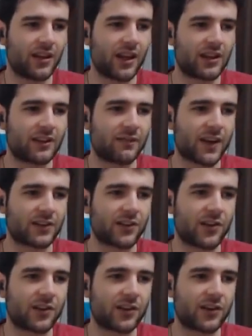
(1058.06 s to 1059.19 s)
And in fact, a
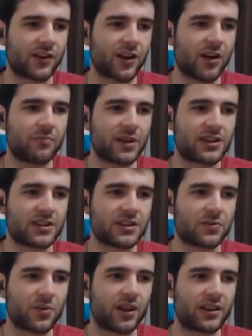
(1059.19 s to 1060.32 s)
lot of companies
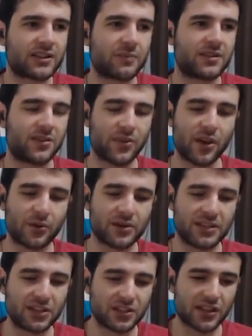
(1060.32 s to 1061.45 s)
will accept
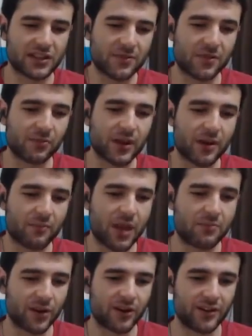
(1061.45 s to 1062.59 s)
without a receipt, just like something written
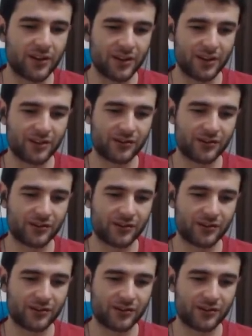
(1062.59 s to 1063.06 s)
on paper.